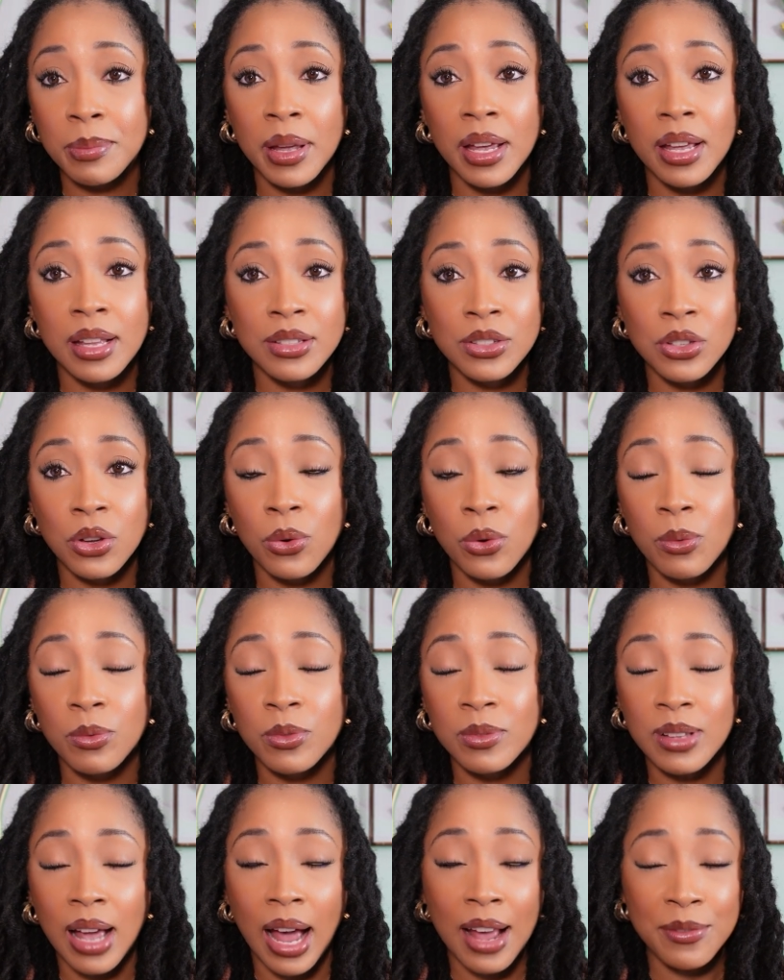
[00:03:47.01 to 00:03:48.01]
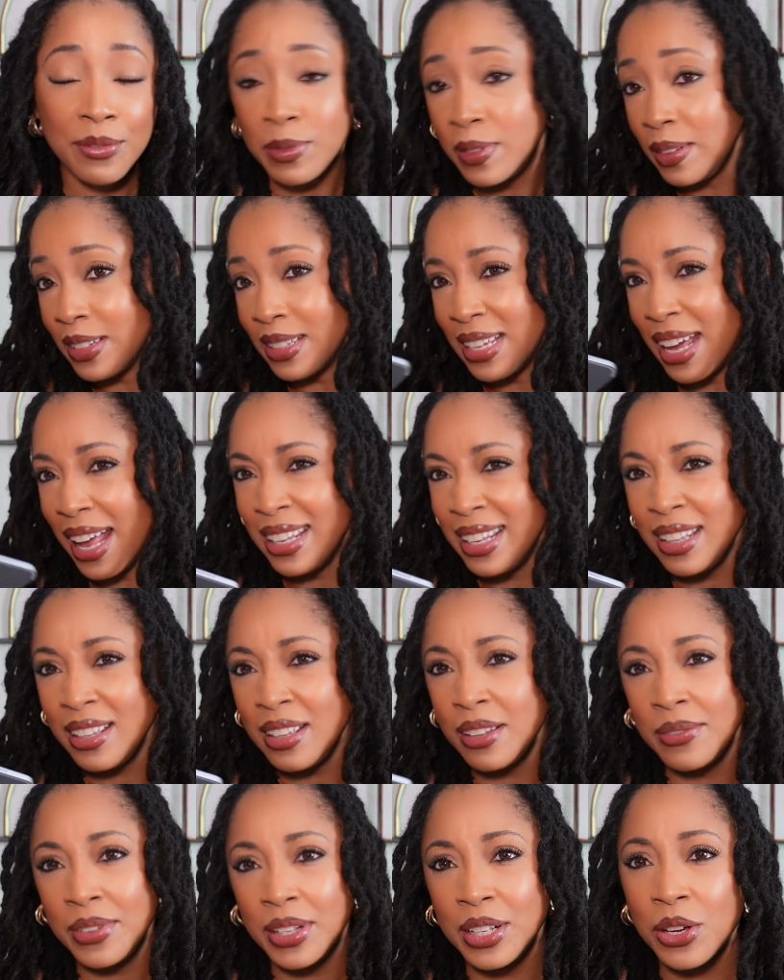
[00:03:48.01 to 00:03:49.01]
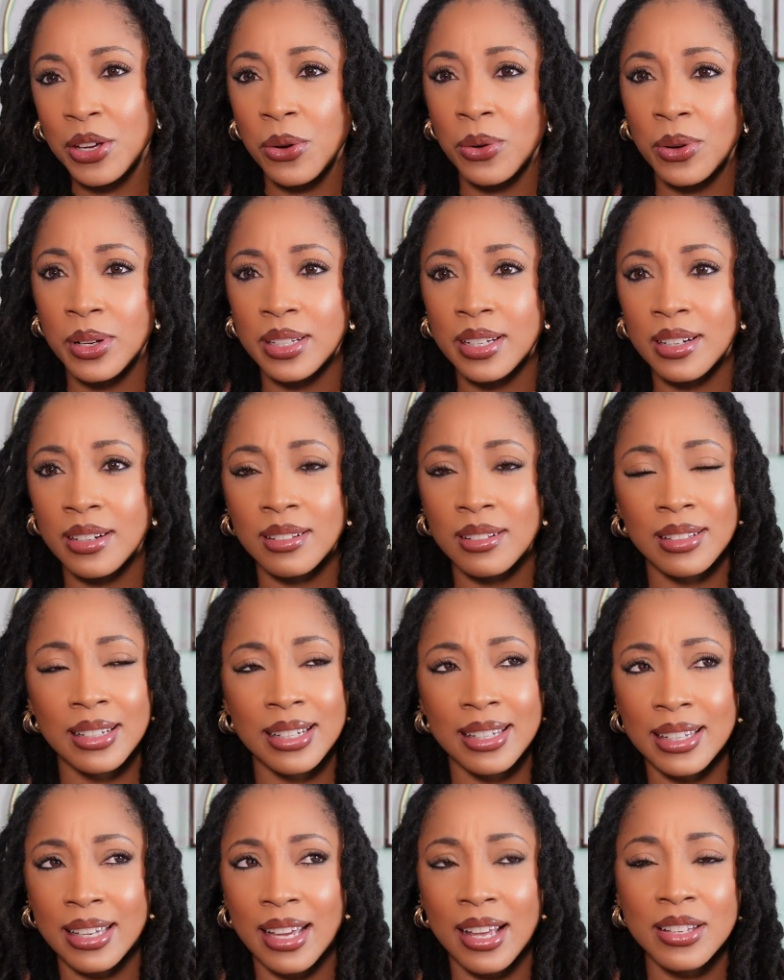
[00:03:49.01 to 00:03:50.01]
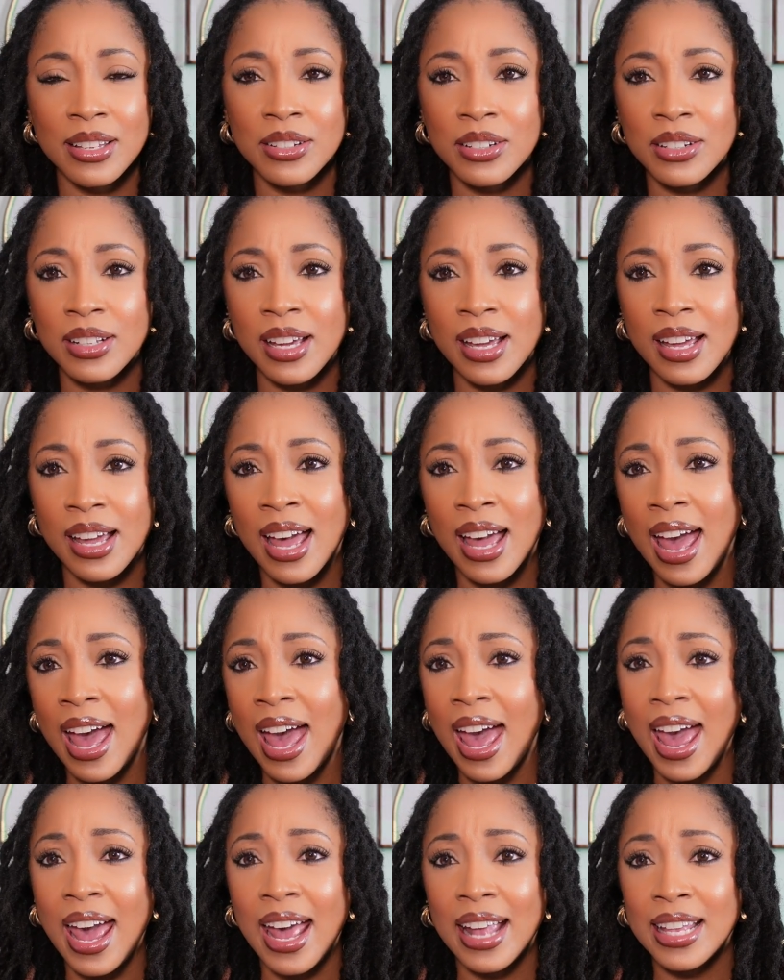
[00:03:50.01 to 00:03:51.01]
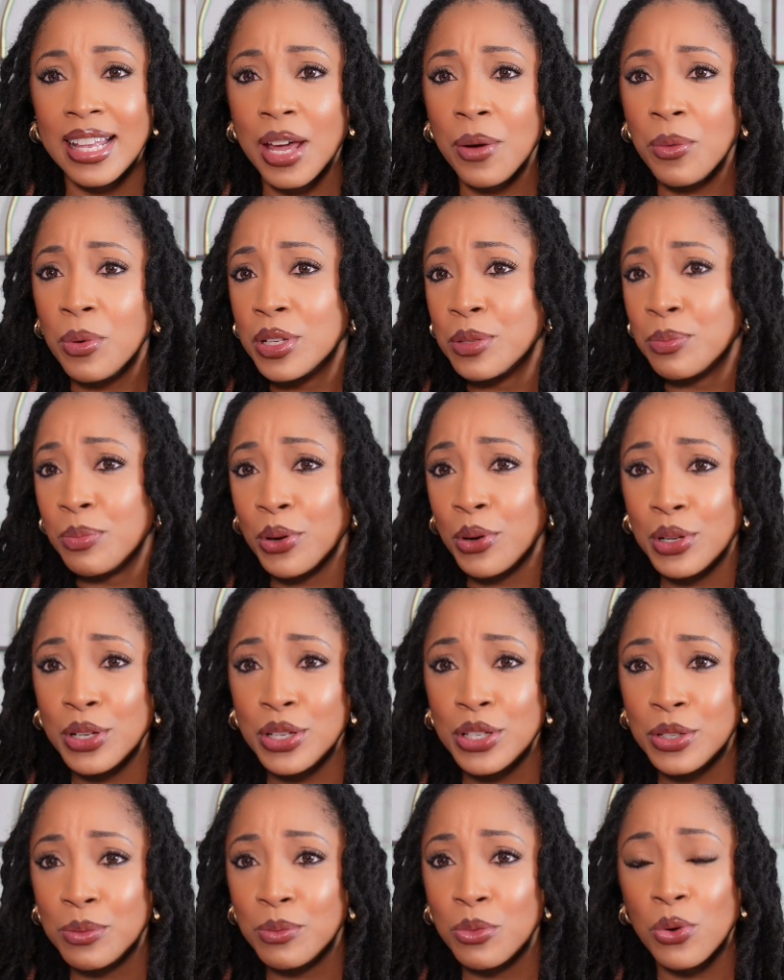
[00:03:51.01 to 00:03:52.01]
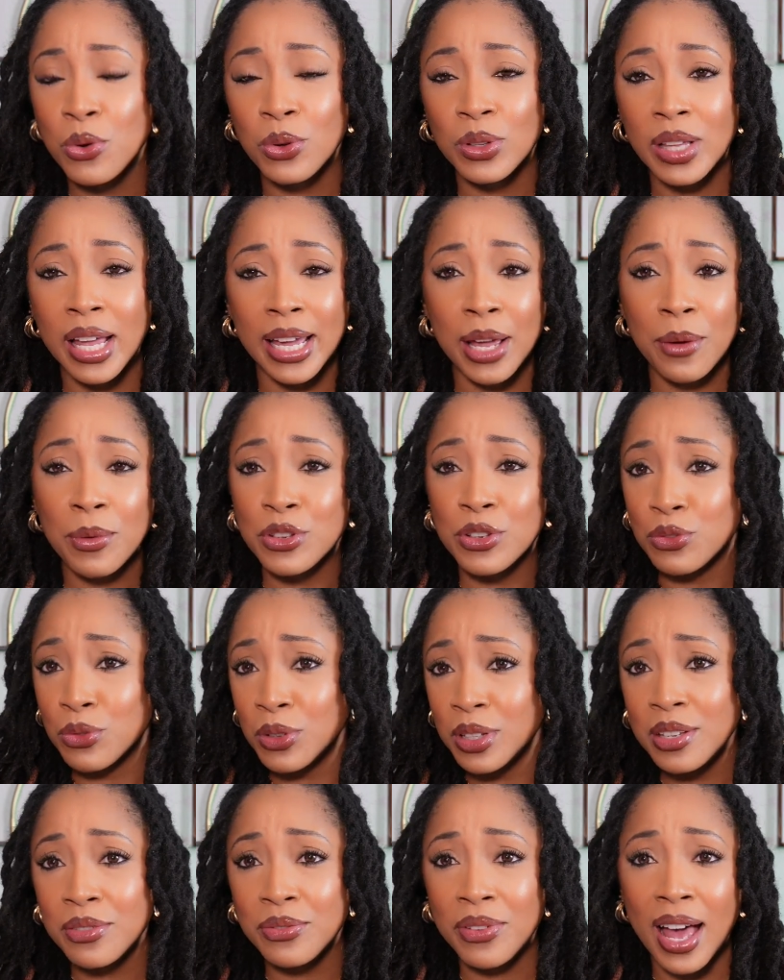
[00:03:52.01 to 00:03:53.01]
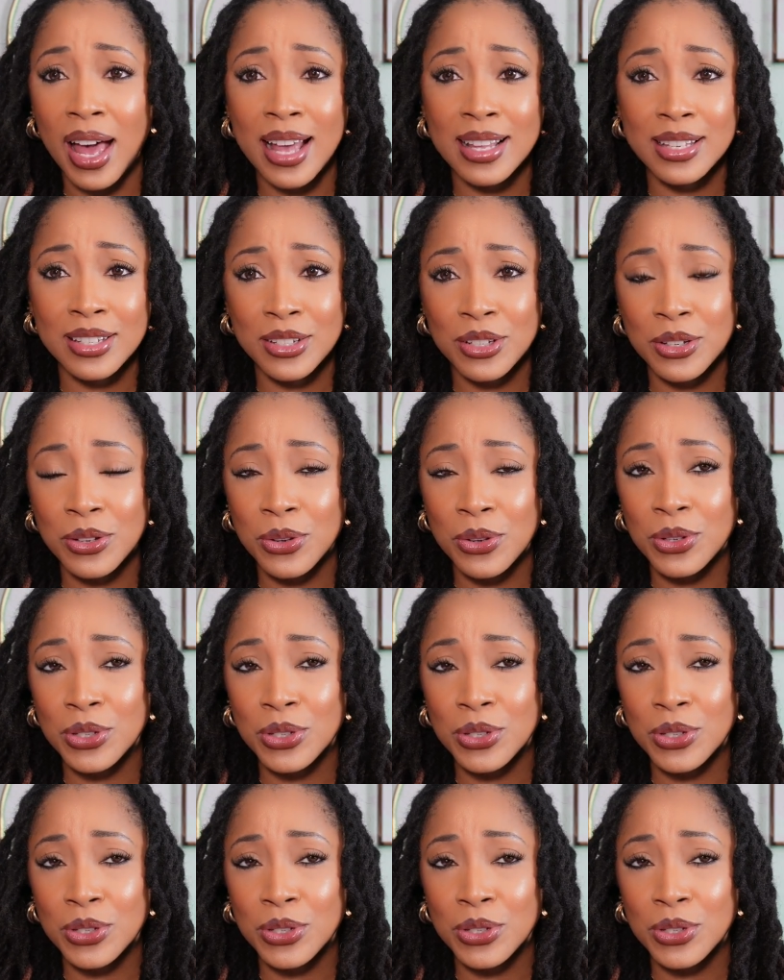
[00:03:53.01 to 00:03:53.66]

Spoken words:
And so I edited a video on here like yesterday and it was pretty smooth, like it was really fast too.